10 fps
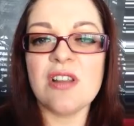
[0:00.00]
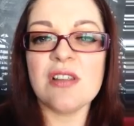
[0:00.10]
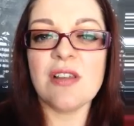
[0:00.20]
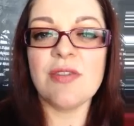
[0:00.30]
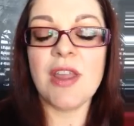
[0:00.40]
and
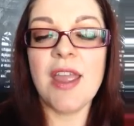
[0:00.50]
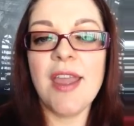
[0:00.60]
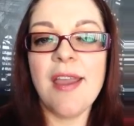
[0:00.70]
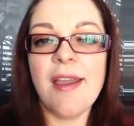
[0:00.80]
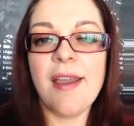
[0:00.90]
it's lovely.
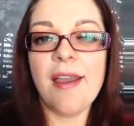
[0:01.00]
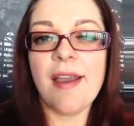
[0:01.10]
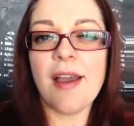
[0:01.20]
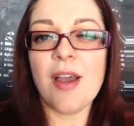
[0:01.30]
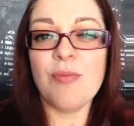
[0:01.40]

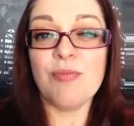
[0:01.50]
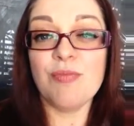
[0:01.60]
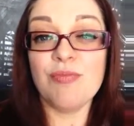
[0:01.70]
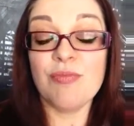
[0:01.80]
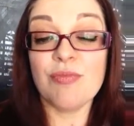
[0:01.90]

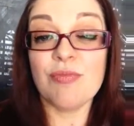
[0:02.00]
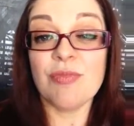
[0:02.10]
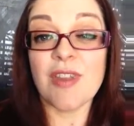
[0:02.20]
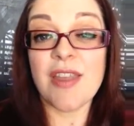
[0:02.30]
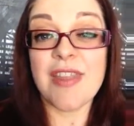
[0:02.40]
And
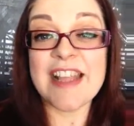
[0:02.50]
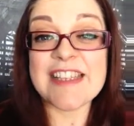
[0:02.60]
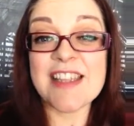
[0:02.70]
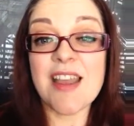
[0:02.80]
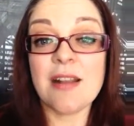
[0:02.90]

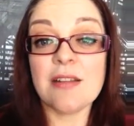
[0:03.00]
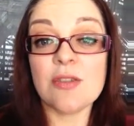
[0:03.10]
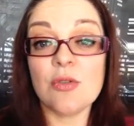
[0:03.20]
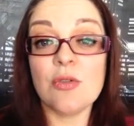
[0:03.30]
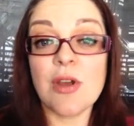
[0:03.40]
that's that.
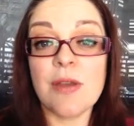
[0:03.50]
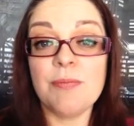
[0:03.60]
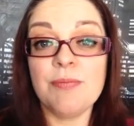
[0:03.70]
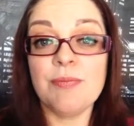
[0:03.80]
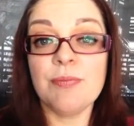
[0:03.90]

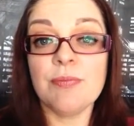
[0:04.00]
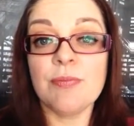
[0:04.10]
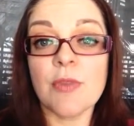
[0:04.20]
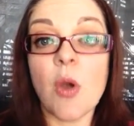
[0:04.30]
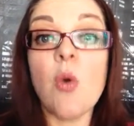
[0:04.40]
So,
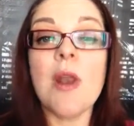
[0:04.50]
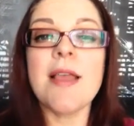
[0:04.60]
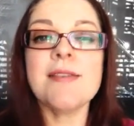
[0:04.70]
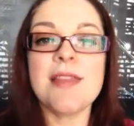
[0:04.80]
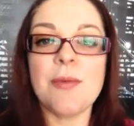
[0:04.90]

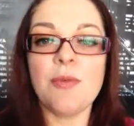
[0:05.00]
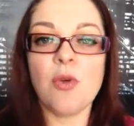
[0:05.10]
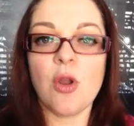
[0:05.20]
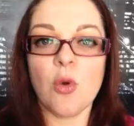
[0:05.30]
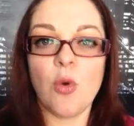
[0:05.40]
last thing
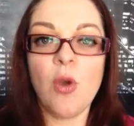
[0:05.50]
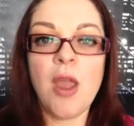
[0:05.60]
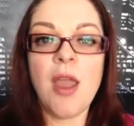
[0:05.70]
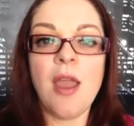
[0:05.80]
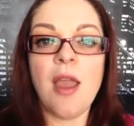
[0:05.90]
before I go.
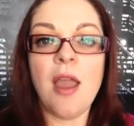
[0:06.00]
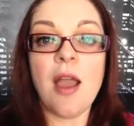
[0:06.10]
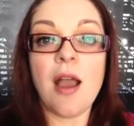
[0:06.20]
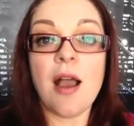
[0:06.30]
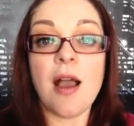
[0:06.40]

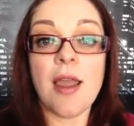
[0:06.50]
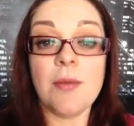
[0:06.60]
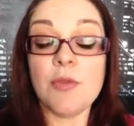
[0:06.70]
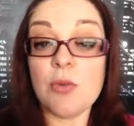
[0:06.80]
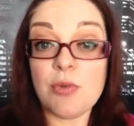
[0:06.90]
I
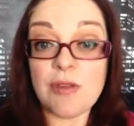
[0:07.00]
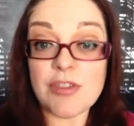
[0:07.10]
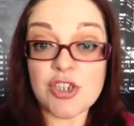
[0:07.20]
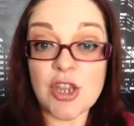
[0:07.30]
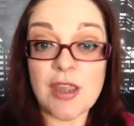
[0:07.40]
am doing
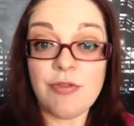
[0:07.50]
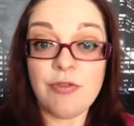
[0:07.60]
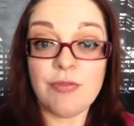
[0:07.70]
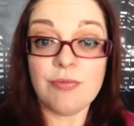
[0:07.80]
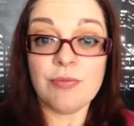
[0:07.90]
Brave the
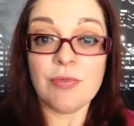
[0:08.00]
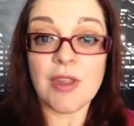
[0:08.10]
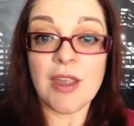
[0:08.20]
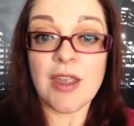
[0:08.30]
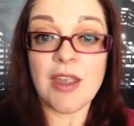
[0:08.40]
Shave
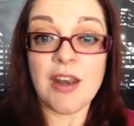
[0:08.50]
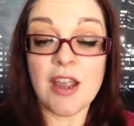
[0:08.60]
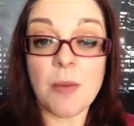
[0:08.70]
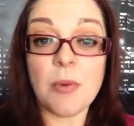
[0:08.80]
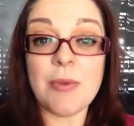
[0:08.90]
in
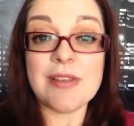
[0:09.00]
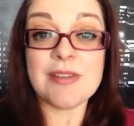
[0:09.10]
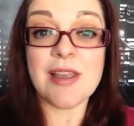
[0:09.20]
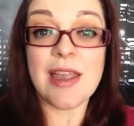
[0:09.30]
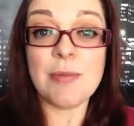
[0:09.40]
a couple of
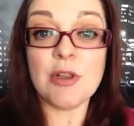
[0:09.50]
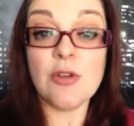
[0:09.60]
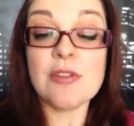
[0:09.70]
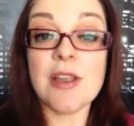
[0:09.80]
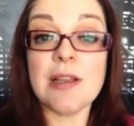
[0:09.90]
weeks' time. It
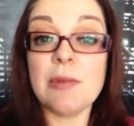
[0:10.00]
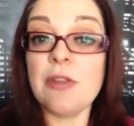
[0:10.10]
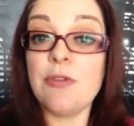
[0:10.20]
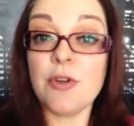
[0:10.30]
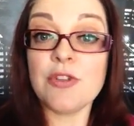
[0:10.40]
looks like it'll be
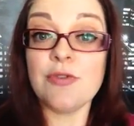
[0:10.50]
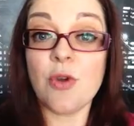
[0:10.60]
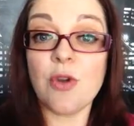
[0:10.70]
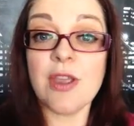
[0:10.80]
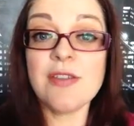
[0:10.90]
the 1st of
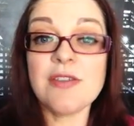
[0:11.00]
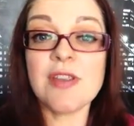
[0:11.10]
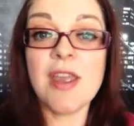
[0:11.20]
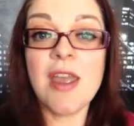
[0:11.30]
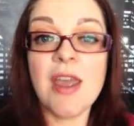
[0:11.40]

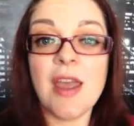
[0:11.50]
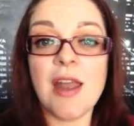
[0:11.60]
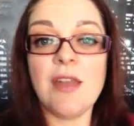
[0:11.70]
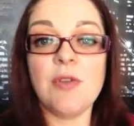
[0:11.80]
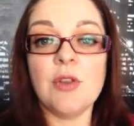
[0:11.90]
August.
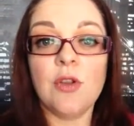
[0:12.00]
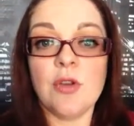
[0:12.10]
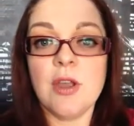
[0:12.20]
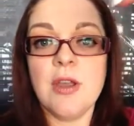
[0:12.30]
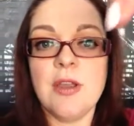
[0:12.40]
And if you
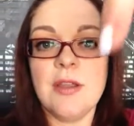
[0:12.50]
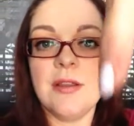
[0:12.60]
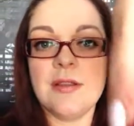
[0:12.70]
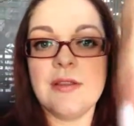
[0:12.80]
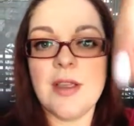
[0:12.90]
look
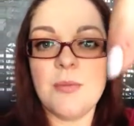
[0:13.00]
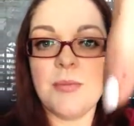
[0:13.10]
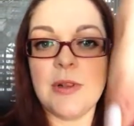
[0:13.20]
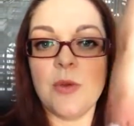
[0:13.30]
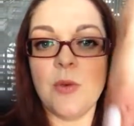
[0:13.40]

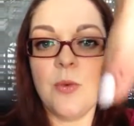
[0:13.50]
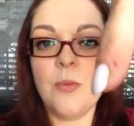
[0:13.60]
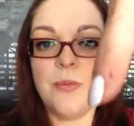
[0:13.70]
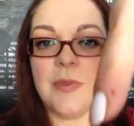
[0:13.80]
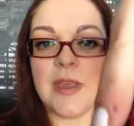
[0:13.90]
down
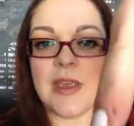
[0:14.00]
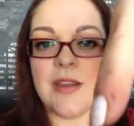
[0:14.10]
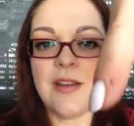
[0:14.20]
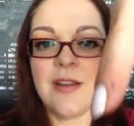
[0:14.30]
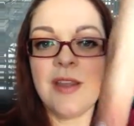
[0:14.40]
below
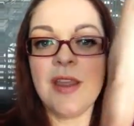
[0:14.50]
here,